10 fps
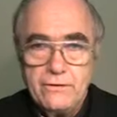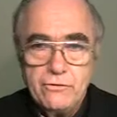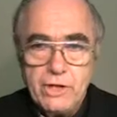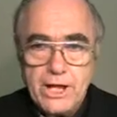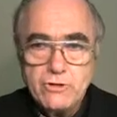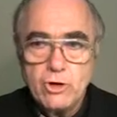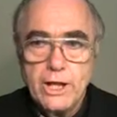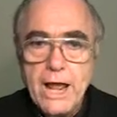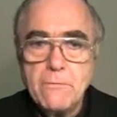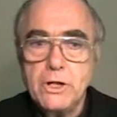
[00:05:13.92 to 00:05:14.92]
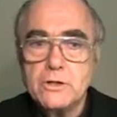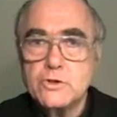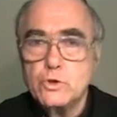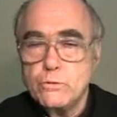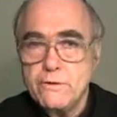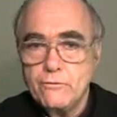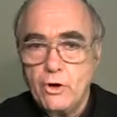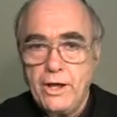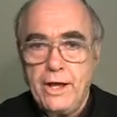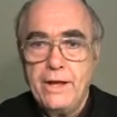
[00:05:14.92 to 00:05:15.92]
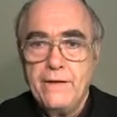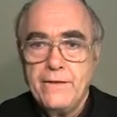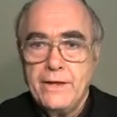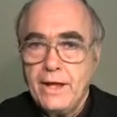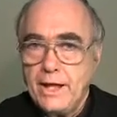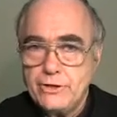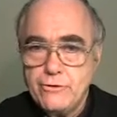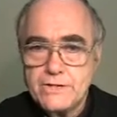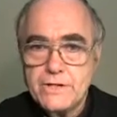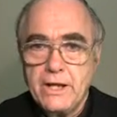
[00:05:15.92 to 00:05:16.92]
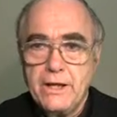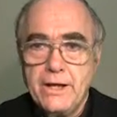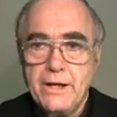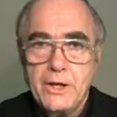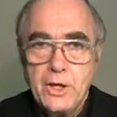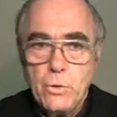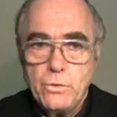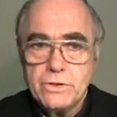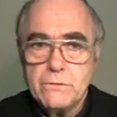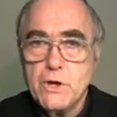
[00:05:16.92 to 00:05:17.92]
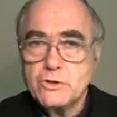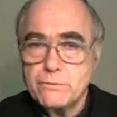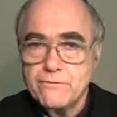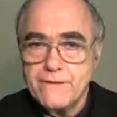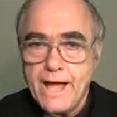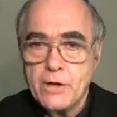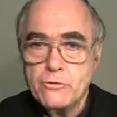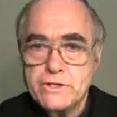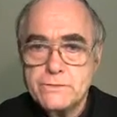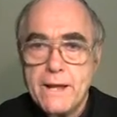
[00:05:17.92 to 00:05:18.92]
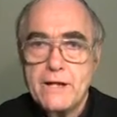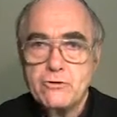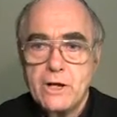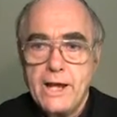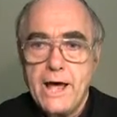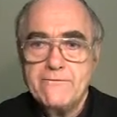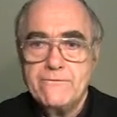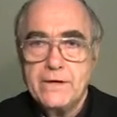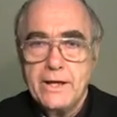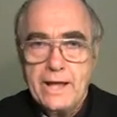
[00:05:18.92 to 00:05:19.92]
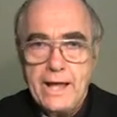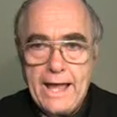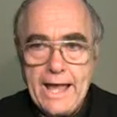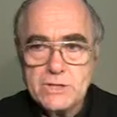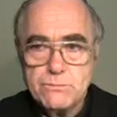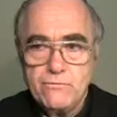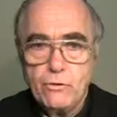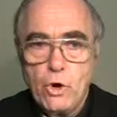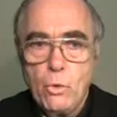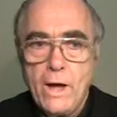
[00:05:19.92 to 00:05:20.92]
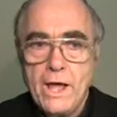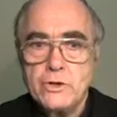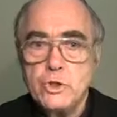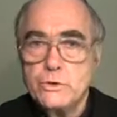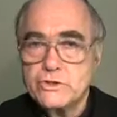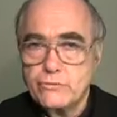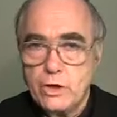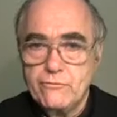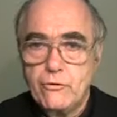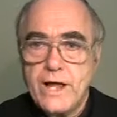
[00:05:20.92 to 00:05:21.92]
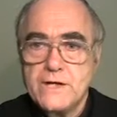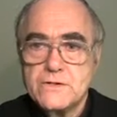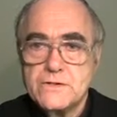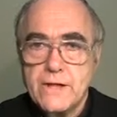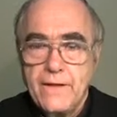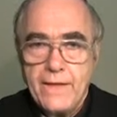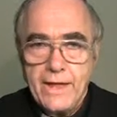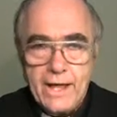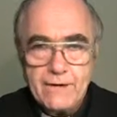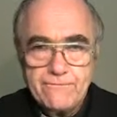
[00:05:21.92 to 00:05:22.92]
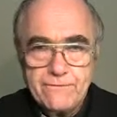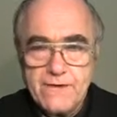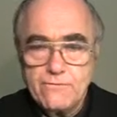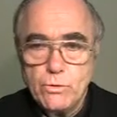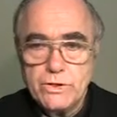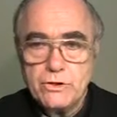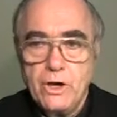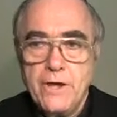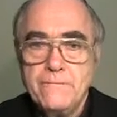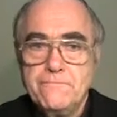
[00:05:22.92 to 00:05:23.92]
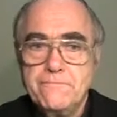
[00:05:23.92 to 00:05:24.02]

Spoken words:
The angel Gabriel stood before her, addressing her with the most profound respect and love, as before one who was full of grace and favour with God.